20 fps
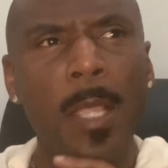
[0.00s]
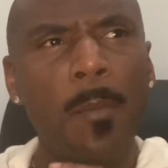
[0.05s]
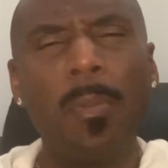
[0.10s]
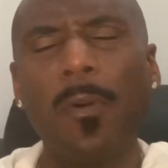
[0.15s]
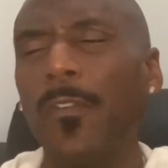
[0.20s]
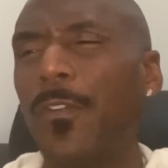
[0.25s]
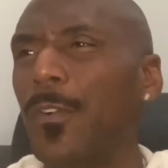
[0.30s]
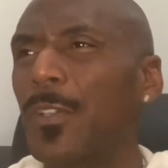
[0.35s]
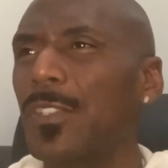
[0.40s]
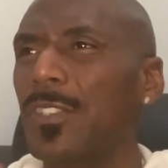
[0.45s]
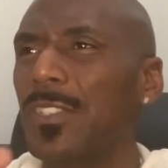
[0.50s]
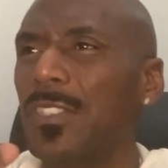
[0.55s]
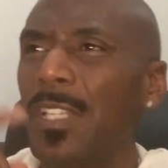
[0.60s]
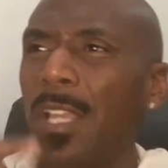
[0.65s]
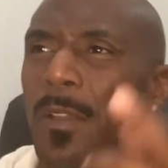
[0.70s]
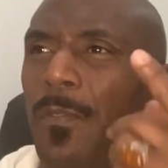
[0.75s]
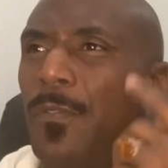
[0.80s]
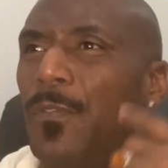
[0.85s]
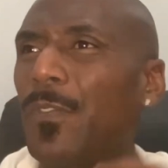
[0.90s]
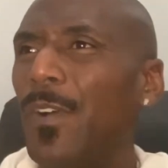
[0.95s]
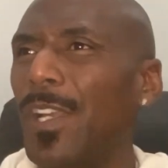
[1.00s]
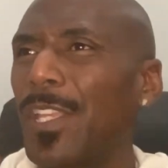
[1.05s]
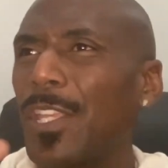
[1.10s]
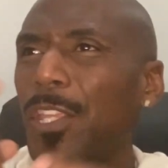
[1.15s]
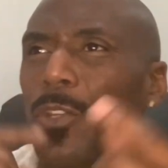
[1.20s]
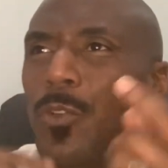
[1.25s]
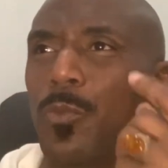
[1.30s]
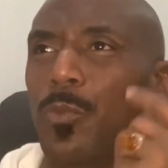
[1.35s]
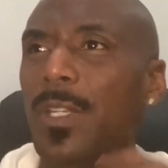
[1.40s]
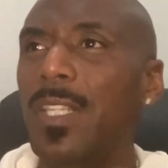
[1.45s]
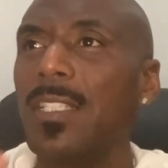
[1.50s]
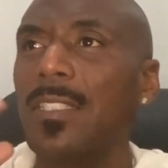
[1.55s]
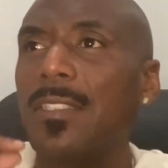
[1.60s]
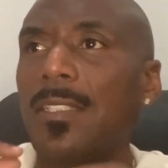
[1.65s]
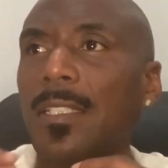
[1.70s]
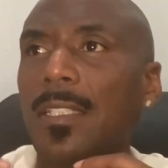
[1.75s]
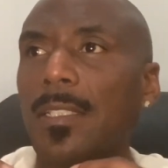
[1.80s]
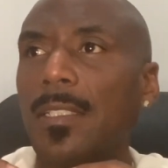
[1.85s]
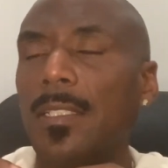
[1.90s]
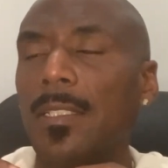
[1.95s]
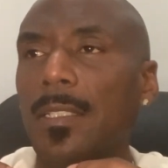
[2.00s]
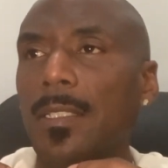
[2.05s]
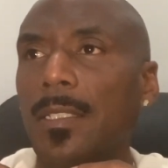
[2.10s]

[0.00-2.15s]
But for some fucking reason,